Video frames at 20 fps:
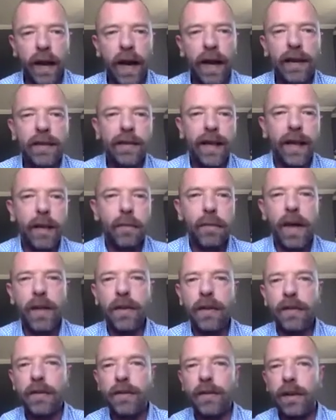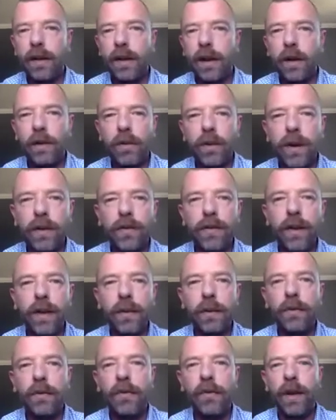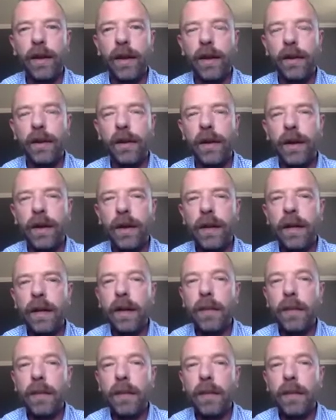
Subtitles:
high-tech methods in long-read sequencing and all that,